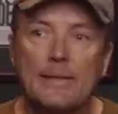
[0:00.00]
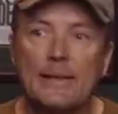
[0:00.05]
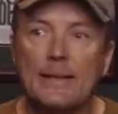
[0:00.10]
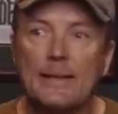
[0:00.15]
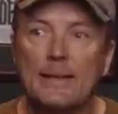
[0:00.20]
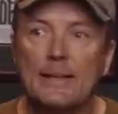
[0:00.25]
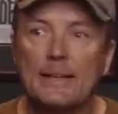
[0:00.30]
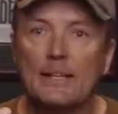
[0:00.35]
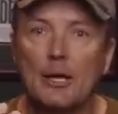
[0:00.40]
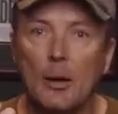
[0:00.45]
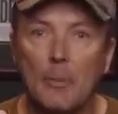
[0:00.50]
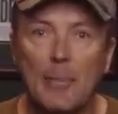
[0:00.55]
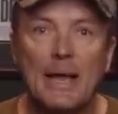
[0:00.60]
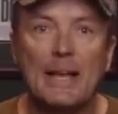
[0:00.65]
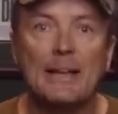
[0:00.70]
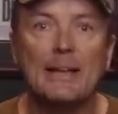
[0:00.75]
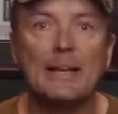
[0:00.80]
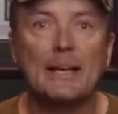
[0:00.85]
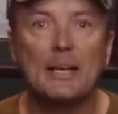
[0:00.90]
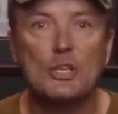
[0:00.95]
the
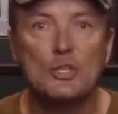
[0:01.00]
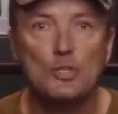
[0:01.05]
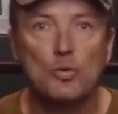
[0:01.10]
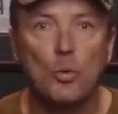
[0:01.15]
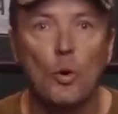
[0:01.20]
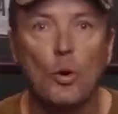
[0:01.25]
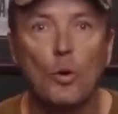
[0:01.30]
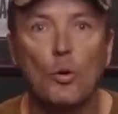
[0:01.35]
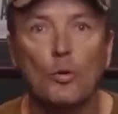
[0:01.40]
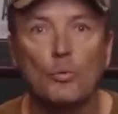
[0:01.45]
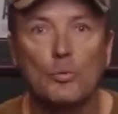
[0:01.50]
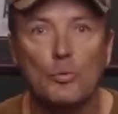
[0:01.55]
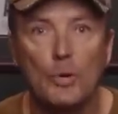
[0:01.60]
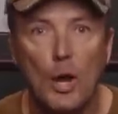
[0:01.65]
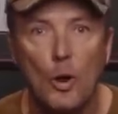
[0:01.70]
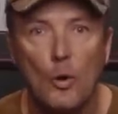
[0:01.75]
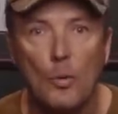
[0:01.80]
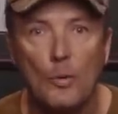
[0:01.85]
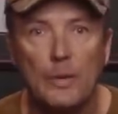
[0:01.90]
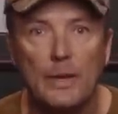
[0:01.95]
command and control
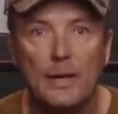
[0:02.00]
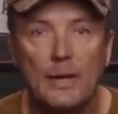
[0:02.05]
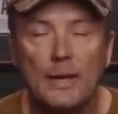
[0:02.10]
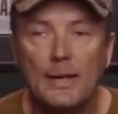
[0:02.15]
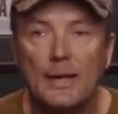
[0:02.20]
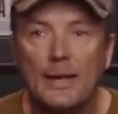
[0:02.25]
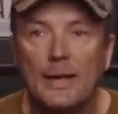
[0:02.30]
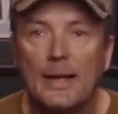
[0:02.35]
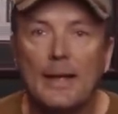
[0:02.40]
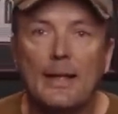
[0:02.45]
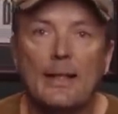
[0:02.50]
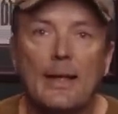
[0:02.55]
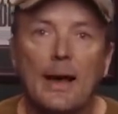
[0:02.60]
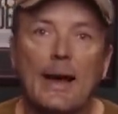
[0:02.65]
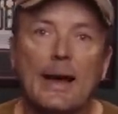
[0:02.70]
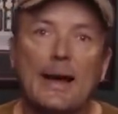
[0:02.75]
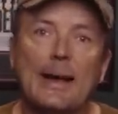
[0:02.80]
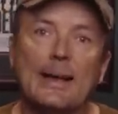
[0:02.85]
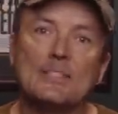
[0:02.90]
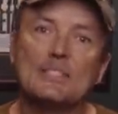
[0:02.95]
node.
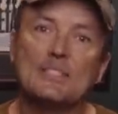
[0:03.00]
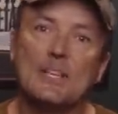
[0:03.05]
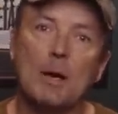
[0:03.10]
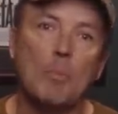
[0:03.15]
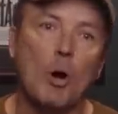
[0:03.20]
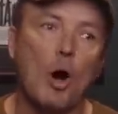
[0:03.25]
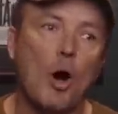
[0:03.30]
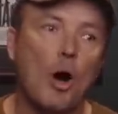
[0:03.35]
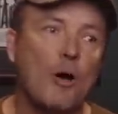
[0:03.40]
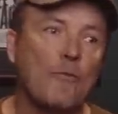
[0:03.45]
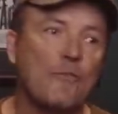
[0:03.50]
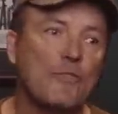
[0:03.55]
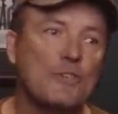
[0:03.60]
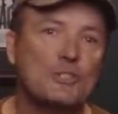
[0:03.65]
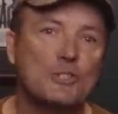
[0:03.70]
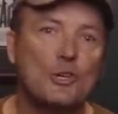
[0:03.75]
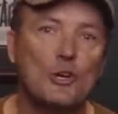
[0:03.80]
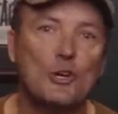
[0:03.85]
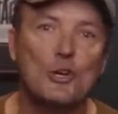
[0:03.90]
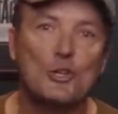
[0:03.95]
Uh, some
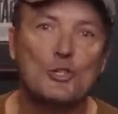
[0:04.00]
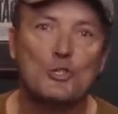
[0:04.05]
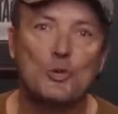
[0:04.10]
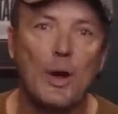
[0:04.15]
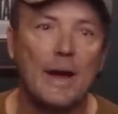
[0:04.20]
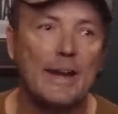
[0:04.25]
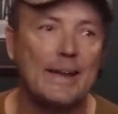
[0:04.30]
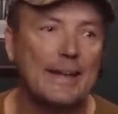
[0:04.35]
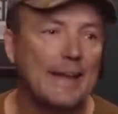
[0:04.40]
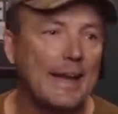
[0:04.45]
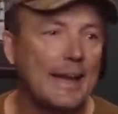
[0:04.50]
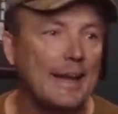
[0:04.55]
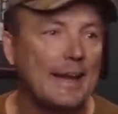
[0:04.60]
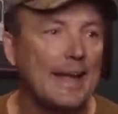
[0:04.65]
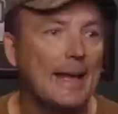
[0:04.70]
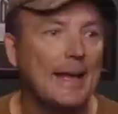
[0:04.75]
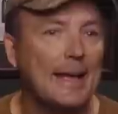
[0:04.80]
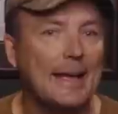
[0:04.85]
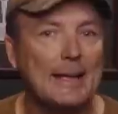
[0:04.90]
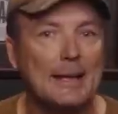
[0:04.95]
officer trying to get
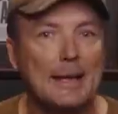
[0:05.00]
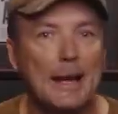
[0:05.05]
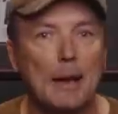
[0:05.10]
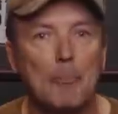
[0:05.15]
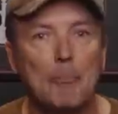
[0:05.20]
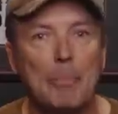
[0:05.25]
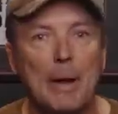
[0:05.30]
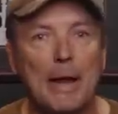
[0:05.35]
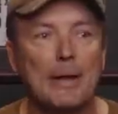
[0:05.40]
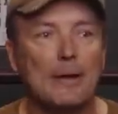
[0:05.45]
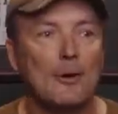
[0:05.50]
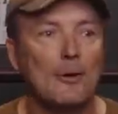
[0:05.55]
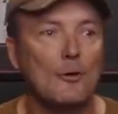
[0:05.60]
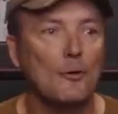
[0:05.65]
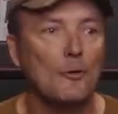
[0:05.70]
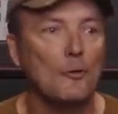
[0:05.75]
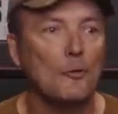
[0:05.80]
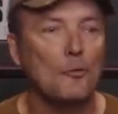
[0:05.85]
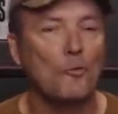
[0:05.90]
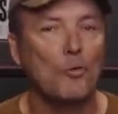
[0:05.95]
a, a
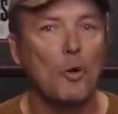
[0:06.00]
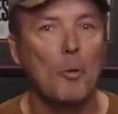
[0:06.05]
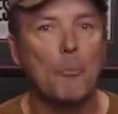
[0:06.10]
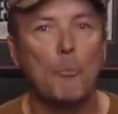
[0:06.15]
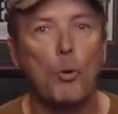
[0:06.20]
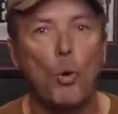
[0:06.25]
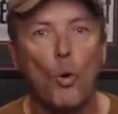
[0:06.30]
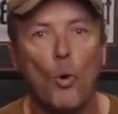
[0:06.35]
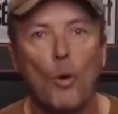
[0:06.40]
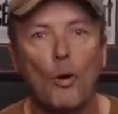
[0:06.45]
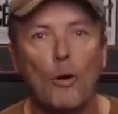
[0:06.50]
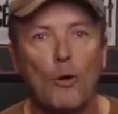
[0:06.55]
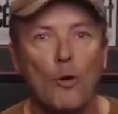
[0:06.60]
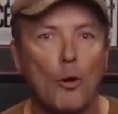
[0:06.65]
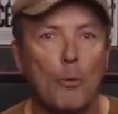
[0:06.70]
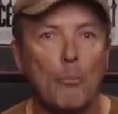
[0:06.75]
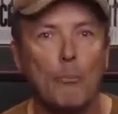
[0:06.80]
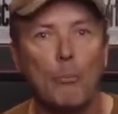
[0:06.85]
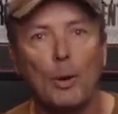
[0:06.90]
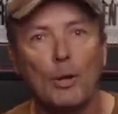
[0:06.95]
better report
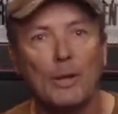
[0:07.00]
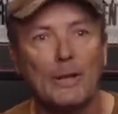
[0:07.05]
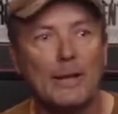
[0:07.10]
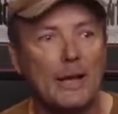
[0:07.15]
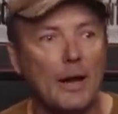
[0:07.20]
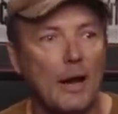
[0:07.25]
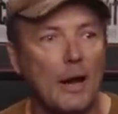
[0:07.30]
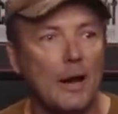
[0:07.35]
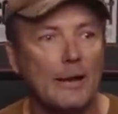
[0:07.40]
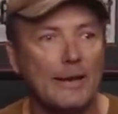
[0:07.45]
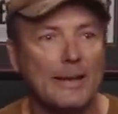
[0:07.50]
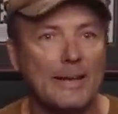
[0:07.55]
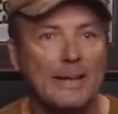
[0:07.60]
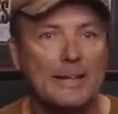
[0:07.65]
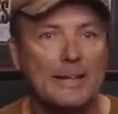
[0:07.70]
or bullet on